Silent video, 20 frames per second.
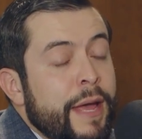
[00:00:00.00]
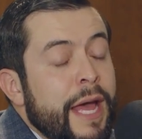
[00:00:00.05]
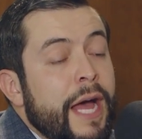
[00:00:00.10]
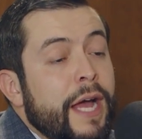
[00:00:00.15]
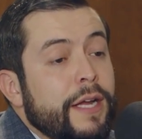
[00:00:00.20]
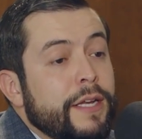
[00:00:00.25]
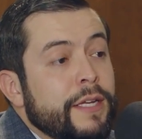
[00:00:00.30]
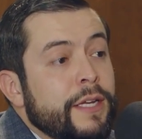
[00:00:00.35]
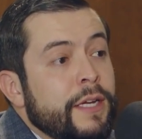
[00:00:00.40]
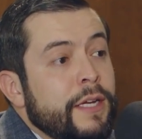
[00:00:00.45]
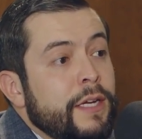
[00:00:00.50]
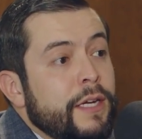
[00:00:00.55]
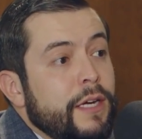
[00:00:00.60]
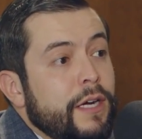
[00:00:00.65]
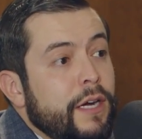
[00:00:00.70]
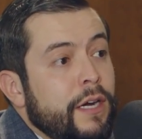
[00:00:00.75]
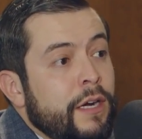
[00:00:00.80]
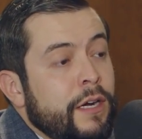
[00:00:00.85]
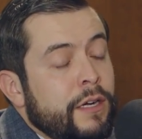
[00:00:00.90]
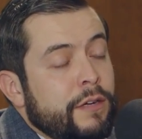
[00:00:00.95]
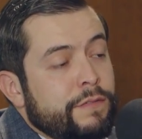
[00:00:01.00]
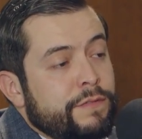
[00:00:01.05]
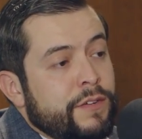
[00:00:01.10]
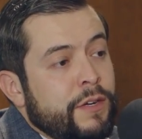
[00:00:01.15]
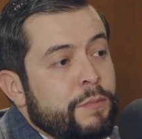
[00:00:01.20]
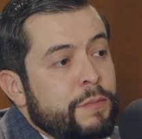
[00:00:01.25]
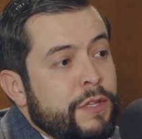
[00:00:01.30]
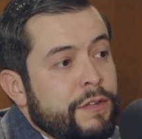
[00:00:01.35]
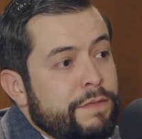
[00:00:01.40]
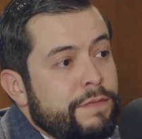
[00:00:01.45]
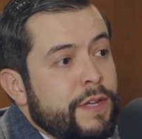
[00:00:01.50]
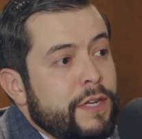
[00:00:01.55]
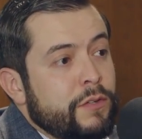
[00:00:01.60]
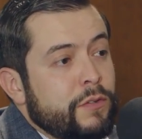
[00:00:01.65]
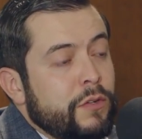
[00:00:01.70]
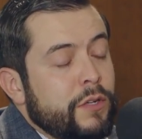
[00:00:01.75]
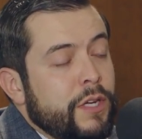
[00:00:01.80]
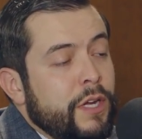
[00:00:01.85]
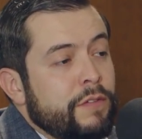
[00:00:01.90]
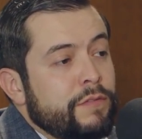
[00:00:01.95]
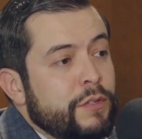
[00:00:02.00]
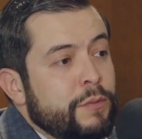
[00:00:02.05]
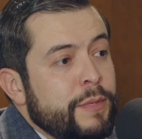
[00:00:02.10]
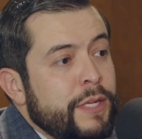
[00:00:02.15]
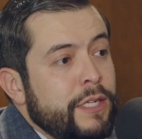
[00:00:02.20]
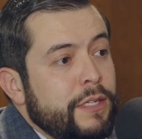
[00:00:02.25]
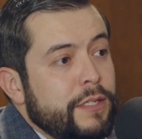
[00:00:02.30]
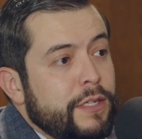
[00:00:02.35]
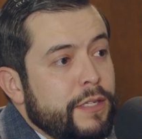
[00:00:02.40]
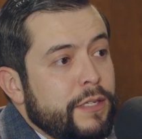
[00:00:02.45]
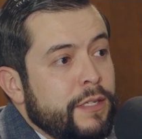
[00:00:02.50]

back from the federal government.